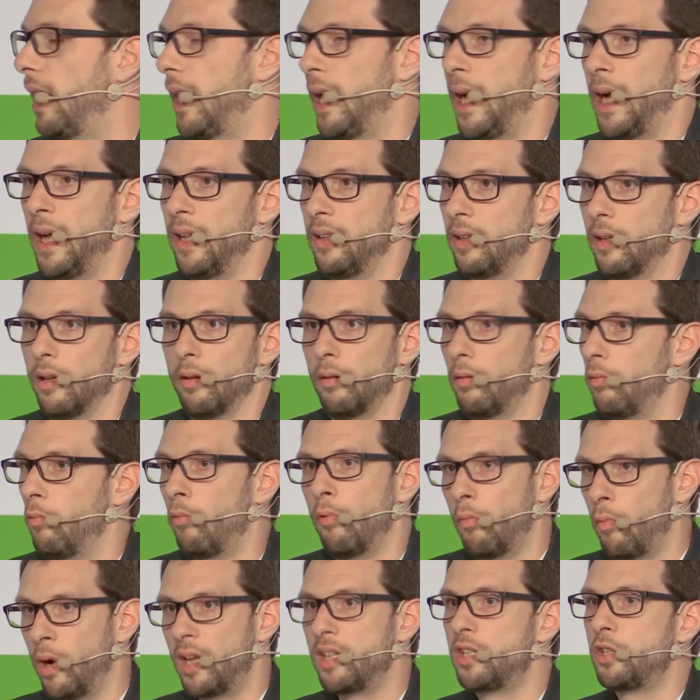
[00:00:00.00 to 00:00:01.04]
And
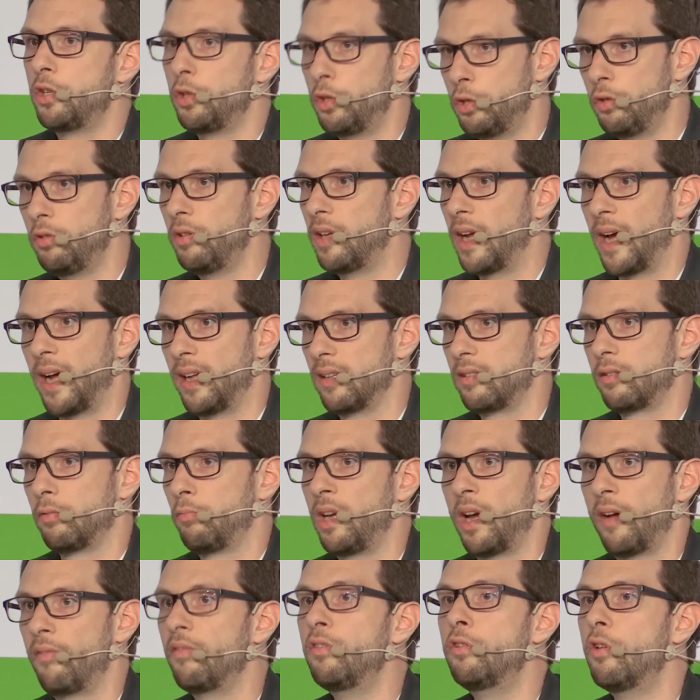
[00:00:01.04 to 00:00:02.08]
once you do that,
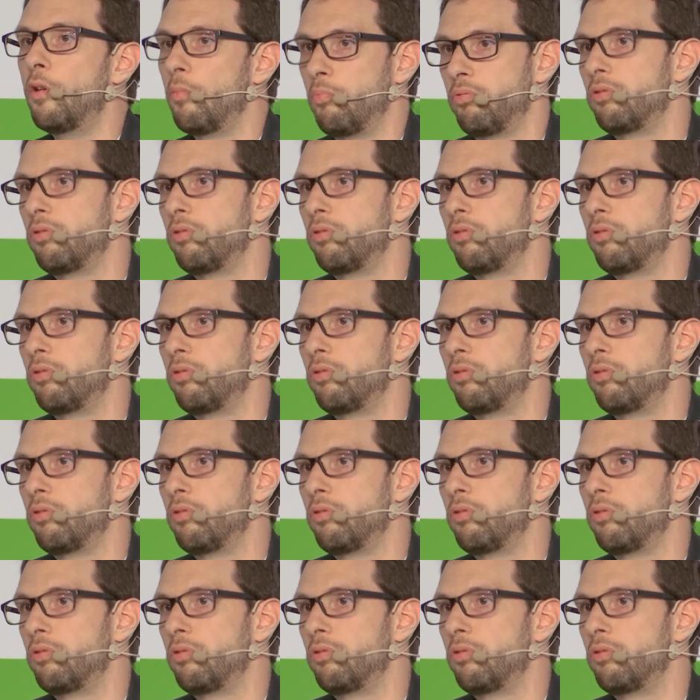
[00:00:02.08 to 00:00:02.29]
we have no